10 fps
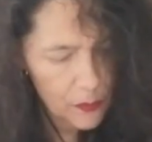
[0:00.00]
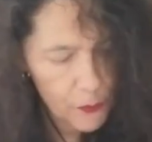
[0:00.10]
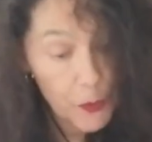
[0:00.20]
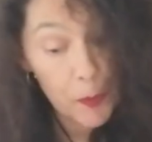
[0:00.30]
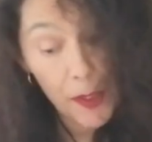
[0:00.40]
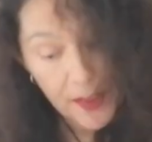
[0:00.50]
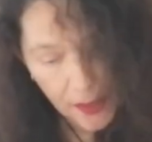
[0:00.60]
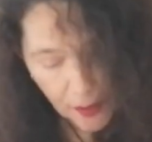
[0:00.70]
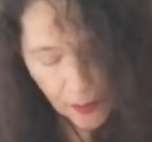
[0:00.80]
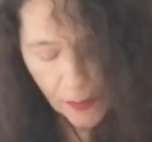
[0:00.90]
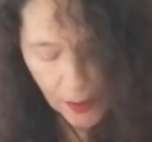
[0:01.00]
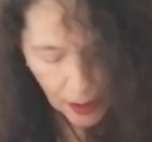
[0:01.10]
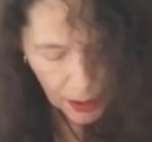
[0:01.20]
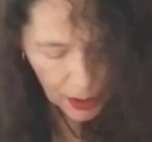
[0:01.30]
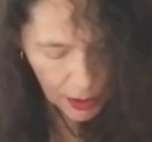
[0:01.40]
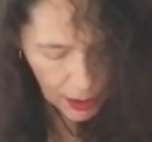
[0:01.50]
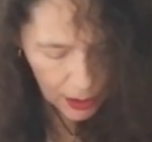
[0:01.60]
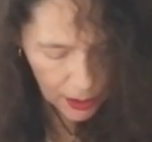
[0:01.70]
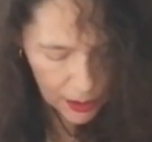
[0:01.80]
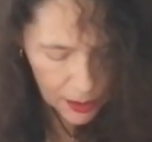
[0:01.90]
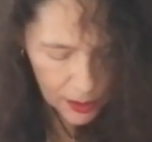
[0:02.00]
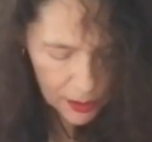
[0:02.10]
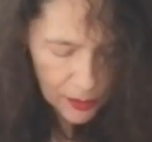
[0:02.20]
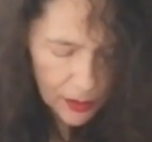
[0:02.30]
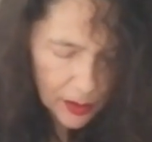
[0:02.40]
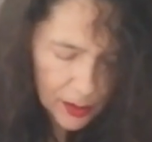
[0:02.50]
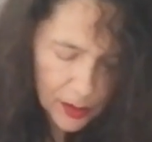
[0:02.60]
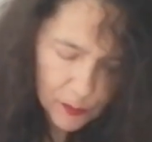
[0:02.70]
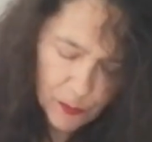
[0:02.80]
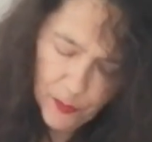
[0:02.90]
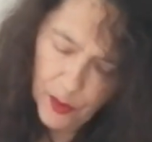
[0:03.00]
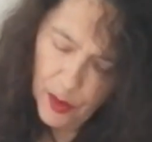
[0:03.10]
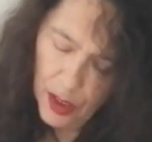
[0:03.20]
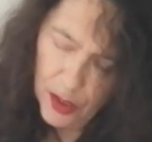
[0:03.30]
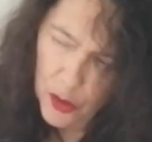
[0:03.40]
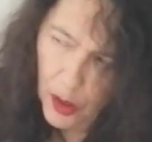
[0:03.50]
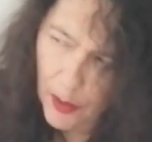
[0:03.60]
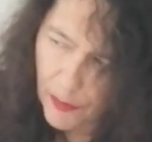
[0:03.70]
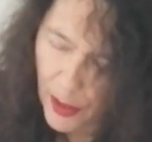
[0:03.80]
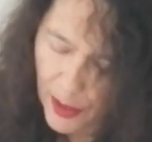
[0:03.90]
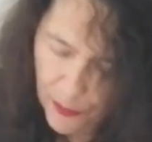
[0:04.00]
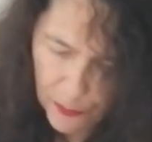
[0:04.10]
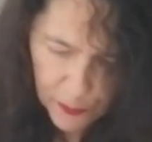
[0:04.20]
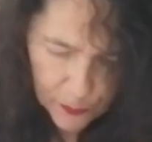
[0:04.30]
for the better in your love life.